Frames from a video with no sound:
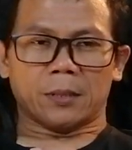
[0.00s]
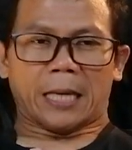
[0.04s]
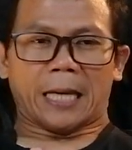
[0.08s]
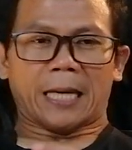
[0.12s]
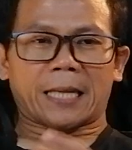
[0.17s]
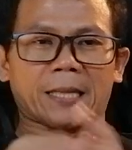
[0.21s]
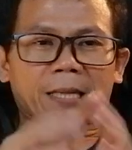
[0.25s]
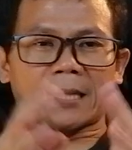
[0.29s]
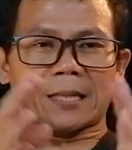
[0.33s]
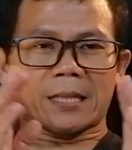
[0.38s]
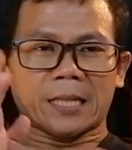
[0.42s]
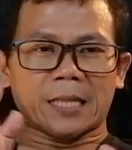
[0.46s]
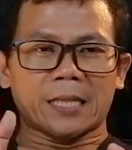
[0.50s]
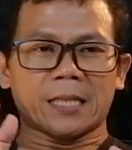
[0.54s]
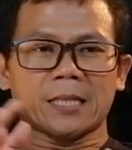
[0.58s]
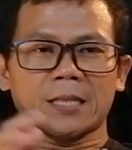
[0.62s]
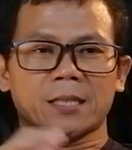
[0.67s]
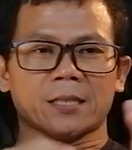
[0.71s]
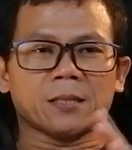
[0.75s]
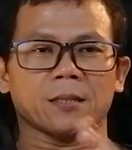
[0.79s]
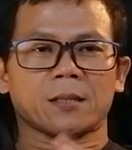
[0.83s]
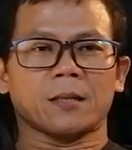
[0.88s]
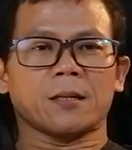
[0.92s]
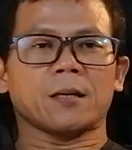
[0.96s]
at
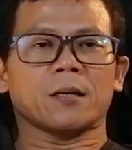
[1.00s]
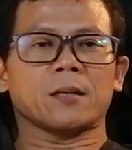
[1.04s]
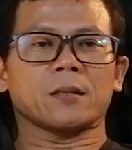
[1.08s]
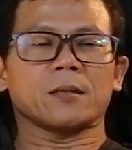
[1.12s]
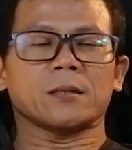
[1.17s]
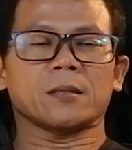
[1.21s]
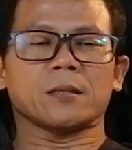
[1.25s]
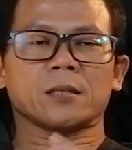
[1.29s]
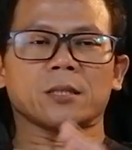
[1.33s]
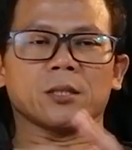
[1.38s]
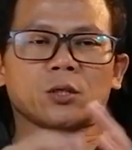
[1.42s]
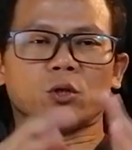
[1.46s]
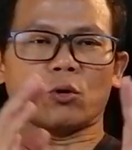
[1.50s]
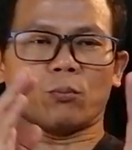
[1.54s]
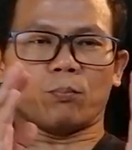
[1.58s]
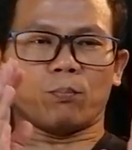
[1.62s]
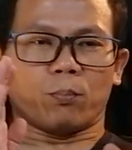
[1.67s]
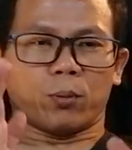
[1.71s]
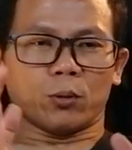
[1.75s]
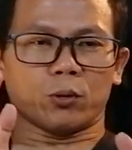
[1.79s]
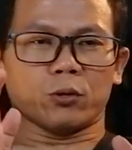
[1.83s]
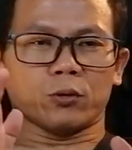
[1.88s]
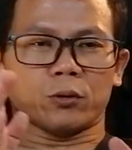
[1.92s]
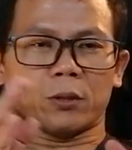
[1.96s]
least your
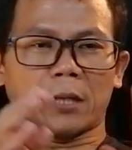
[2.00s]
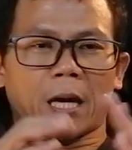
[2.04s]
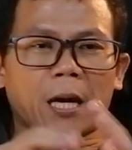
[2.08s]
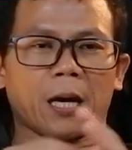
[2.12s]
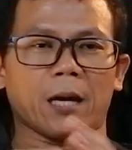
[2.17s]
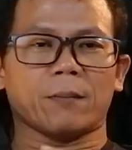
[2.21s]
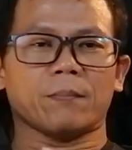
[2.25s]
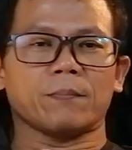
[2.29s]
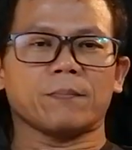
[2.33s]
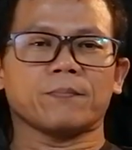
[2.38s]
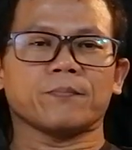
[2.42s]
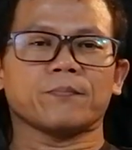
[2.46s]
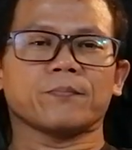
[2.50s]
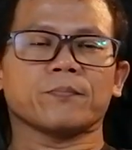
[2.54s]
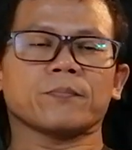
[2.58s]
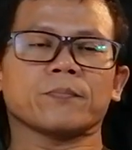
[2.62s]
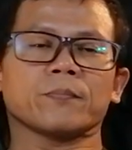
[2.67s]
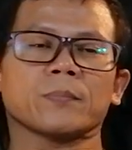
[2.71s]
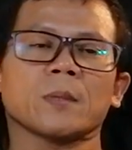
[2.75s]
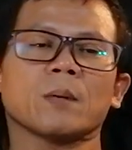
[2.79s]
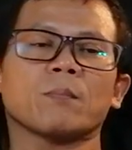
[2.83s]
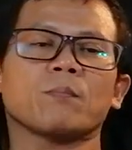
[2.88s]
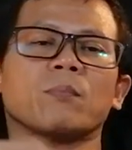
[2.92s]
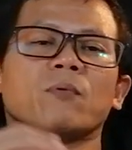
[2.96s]
prototype
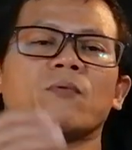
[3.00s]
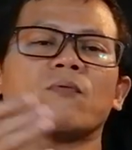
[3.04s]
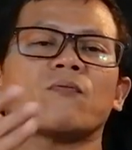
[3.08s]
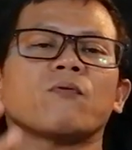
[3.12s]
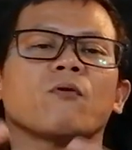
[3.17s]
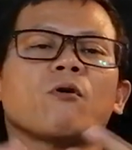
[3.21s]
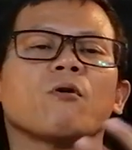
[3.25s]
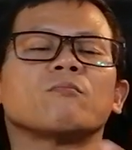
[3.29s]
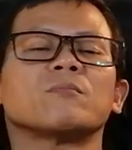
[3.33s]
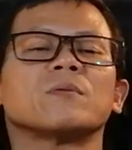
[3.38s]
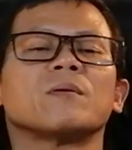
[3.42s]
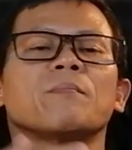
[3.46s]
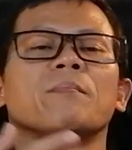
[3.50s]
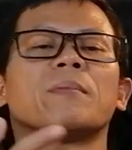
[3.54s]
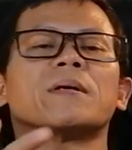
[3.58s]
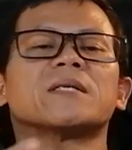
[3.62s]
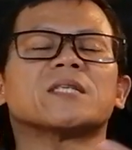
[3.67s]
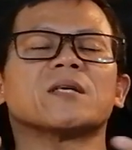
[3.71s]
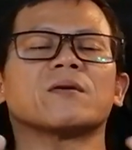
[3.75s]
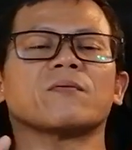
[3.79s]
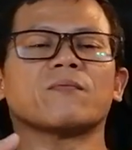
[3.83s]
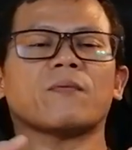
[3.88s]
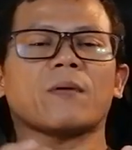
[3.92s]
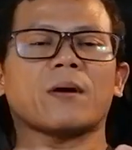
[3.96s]
perform the
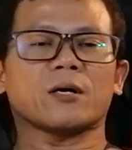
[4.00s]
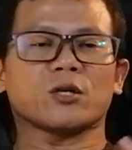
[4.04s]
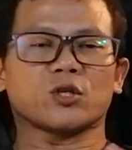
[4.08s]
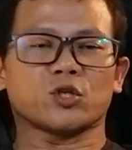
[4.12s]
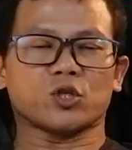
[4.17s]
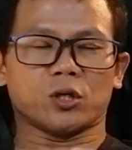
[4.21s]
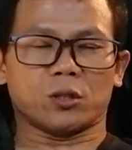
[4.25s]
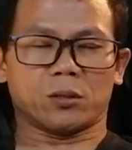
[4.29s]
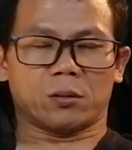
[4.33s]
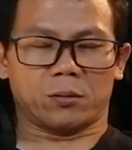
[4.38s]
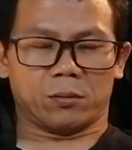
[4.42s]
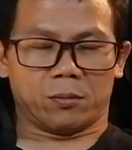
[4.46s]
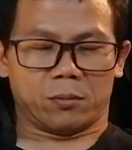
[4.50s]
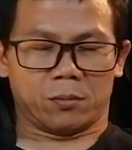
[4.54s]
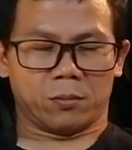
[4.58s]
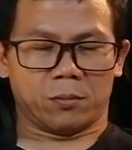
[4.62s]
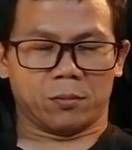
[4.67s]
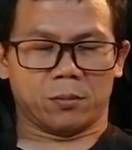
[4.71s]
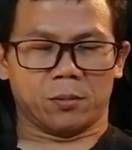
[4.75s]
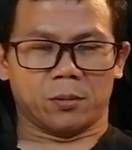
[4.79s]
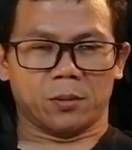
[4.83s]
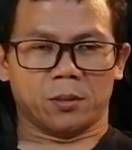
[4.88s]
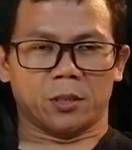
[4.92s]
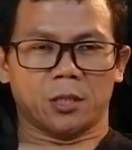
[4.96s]
basic function.
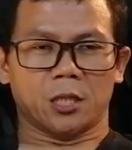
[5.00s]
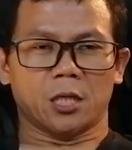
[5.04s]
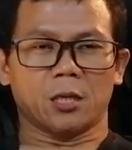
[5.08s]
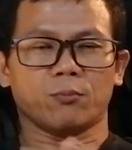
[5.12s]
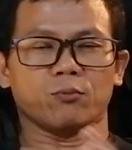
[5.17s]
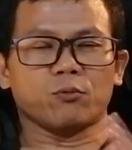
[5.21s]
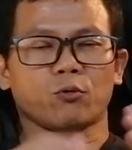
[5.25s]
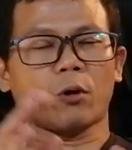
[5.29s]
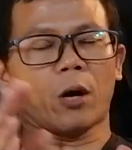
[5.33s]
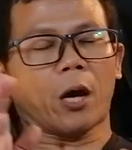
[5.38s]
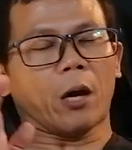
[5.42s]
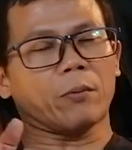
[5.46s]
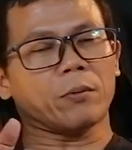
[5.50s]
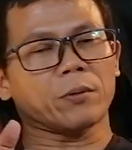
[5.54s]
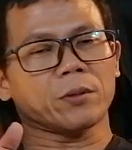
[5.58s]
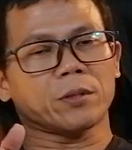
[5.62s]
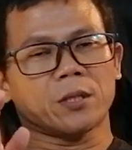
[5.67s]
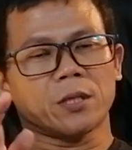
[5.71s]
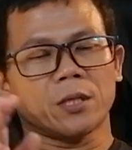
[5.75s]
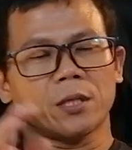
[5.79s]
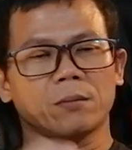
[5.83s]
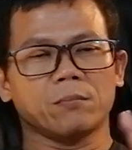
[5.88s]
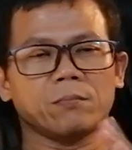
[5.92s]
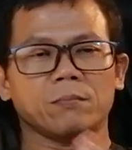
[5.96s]
If you have a
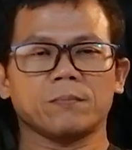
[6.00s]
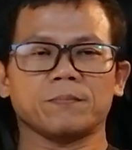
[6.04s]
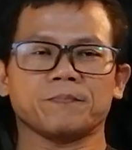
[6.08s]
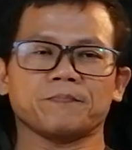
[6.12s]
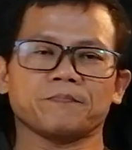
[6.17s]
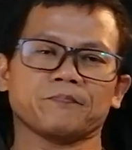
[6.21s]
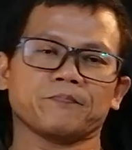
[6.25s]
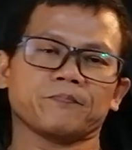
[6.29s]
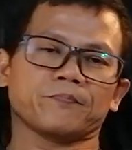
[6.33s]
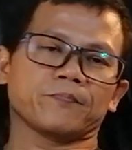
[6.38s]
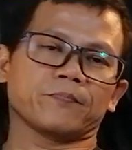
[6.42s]
team,